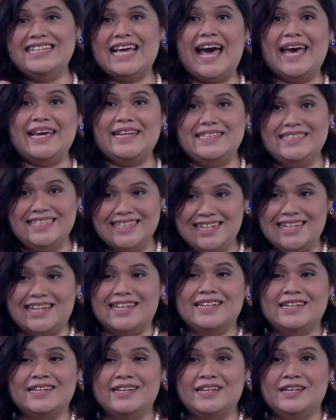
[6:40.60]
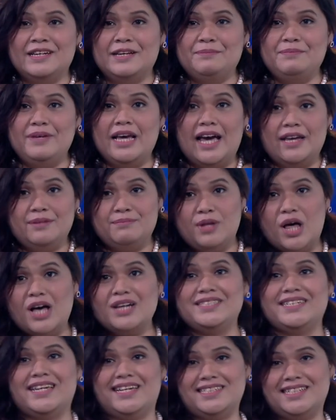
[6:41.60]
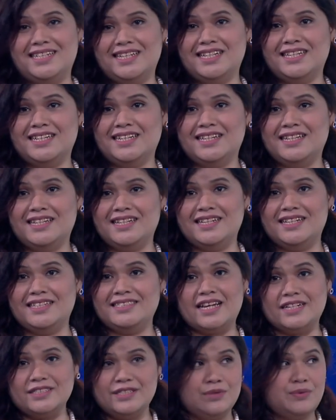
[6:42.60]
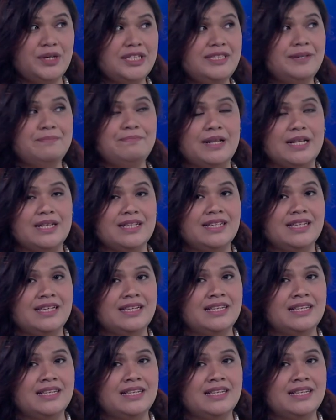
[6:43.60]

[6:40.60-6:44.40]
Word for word: The idea behind blockchain is actually quite simple.